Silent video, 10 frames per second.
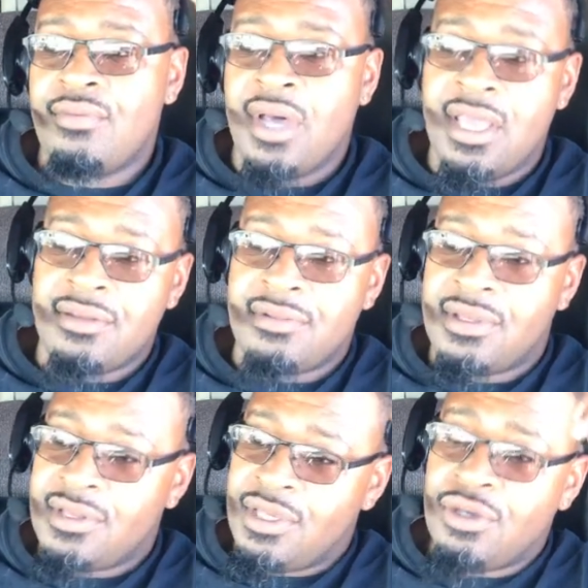But
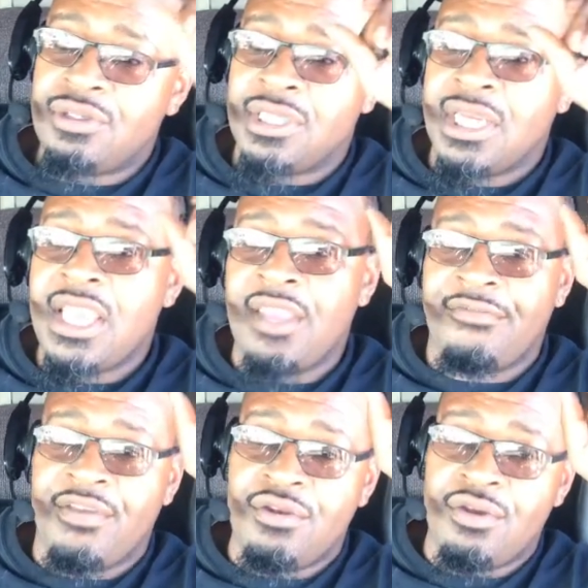usually
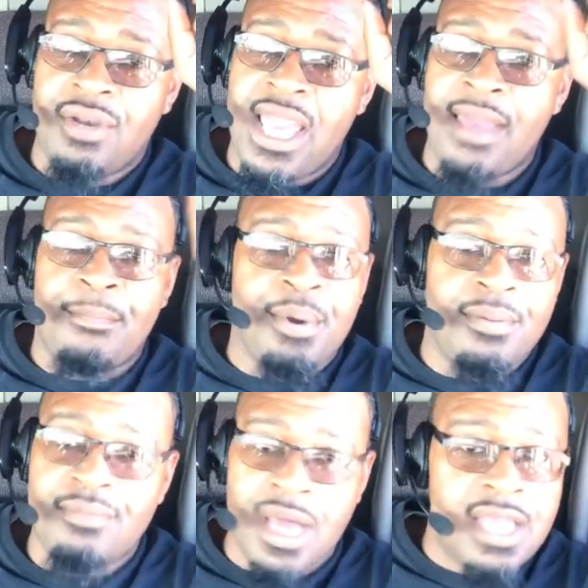if you do that,
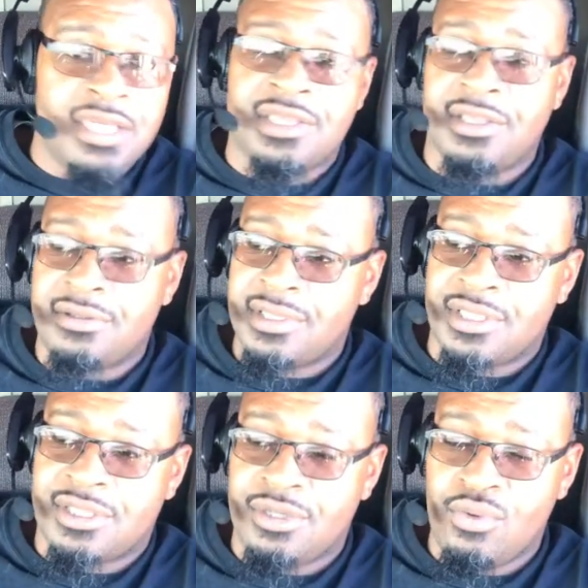pretty much
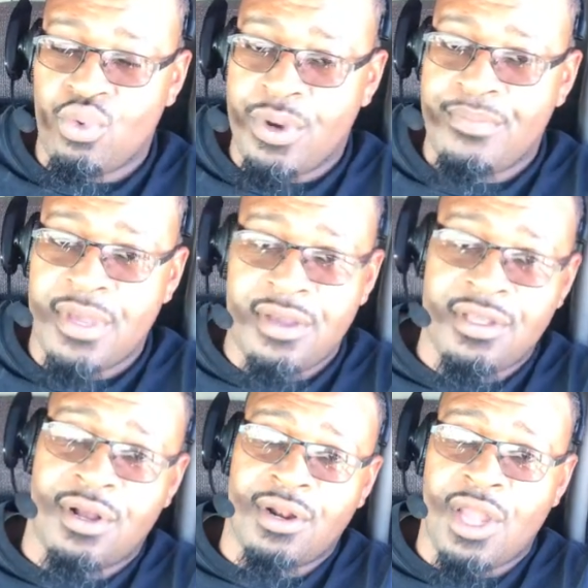to
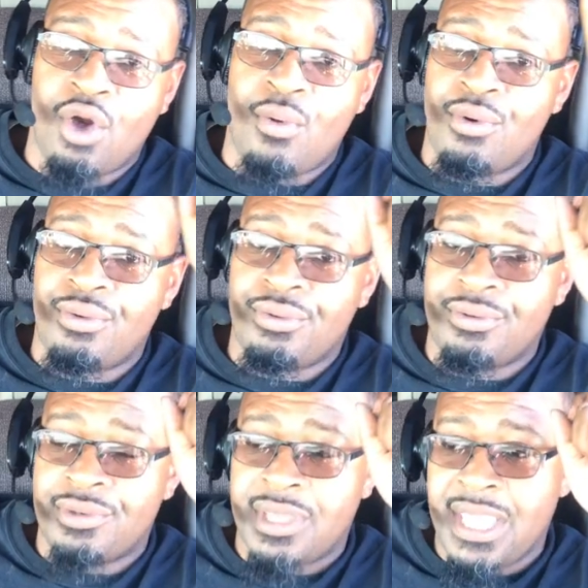rebuild load
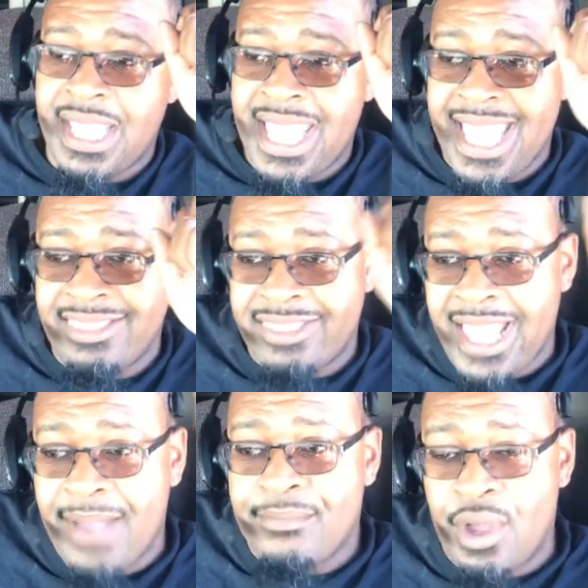at
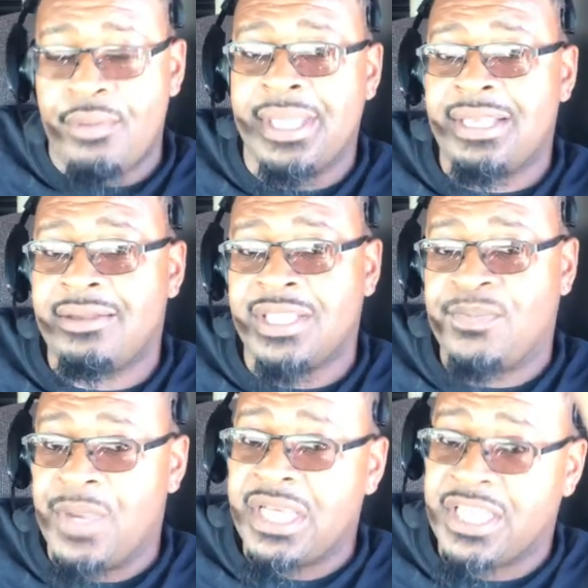that moment,
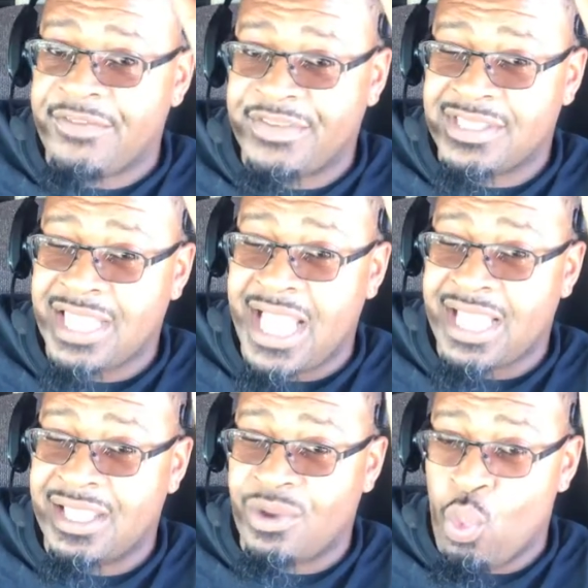especially if it's
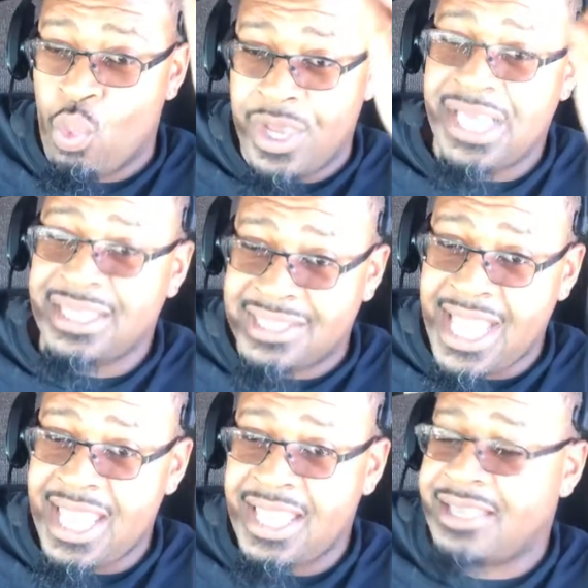like a
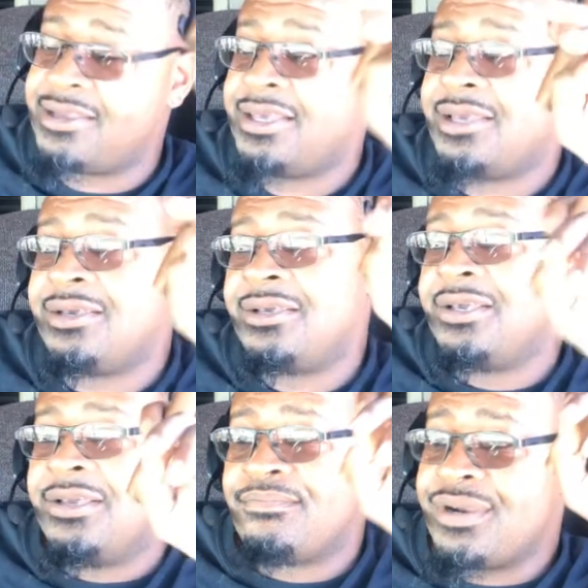Wednesday,
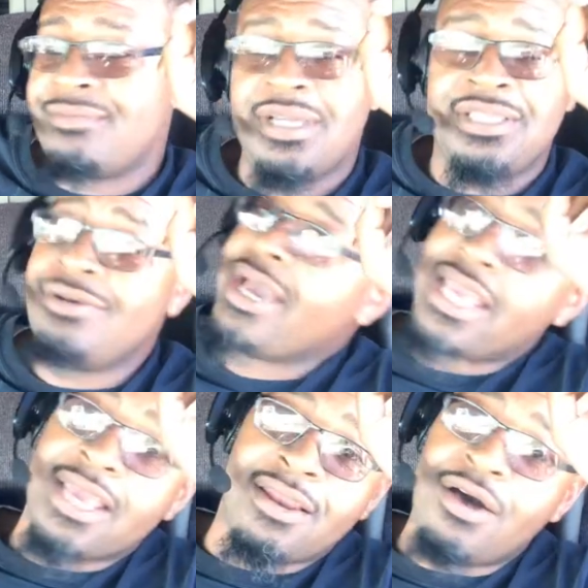pretty much you
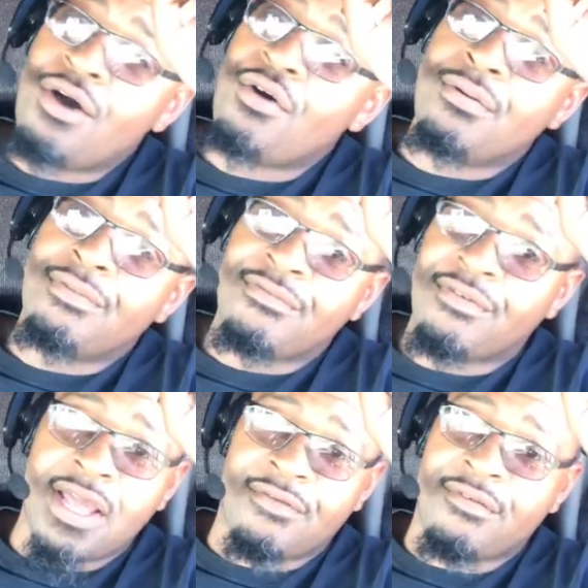ain't getting home
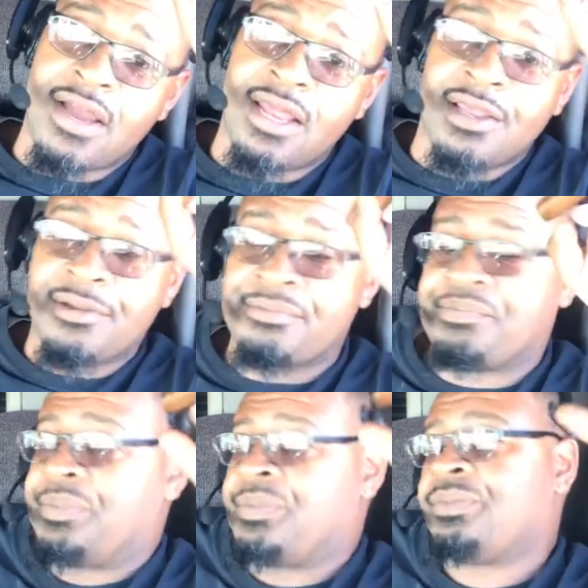for that Friday.
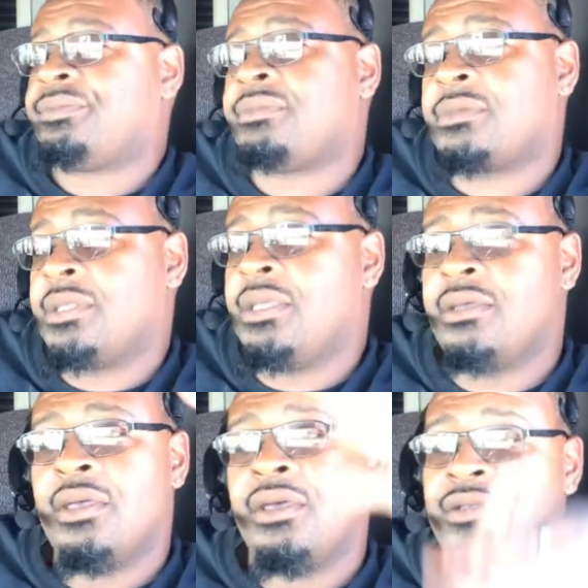
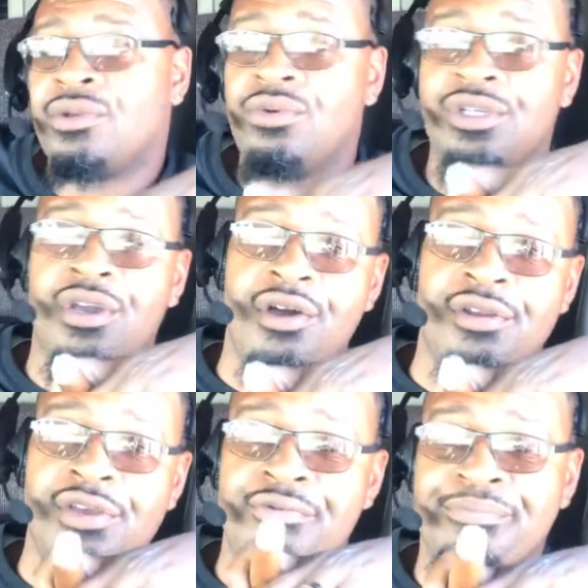So what you
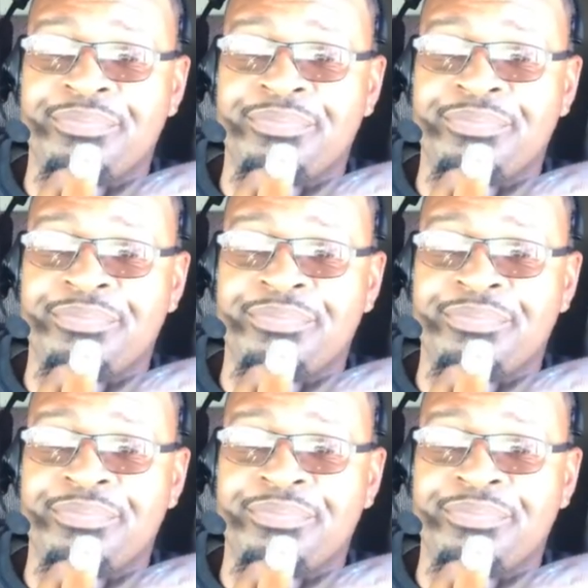gonna do?